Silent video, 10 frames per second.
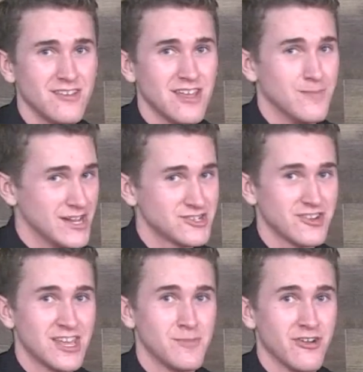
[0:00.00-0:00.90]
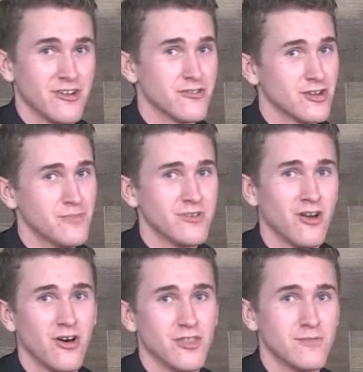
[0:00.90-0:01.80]
and make sure to keep your ears open to
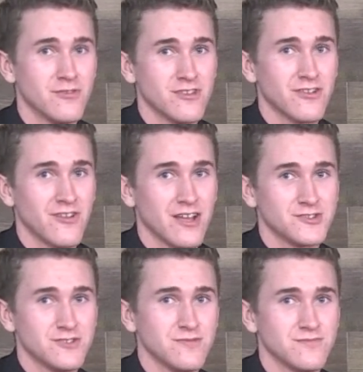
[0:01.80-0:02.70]
all the music around you.